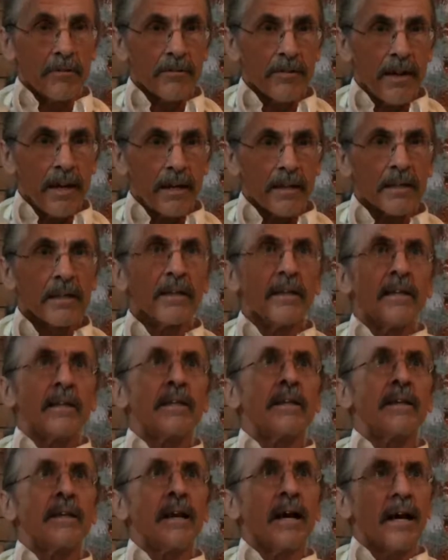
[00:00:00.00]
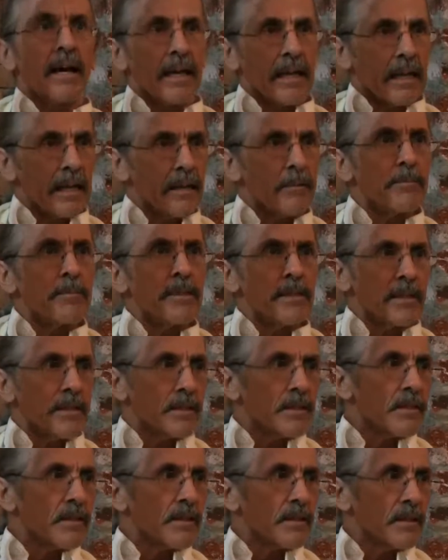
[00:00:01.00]
of fact, the I
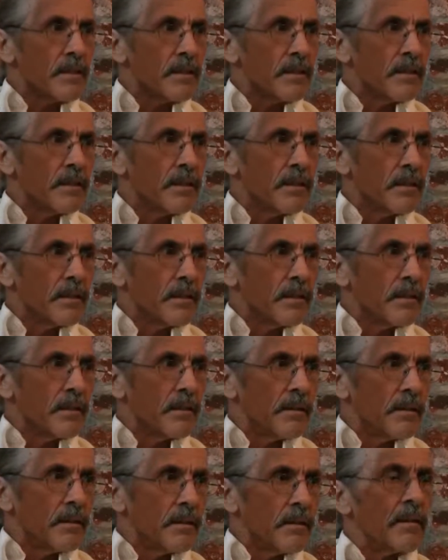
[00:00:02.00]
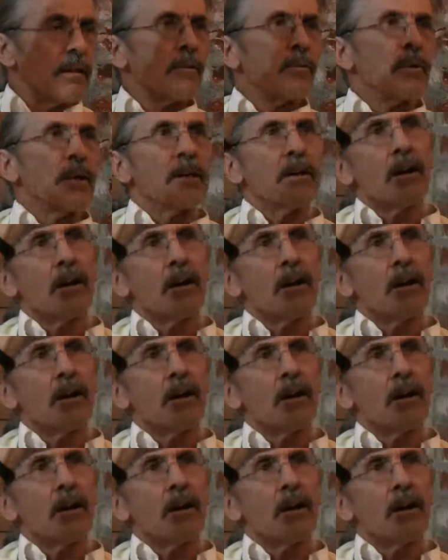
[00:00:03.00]
amness that we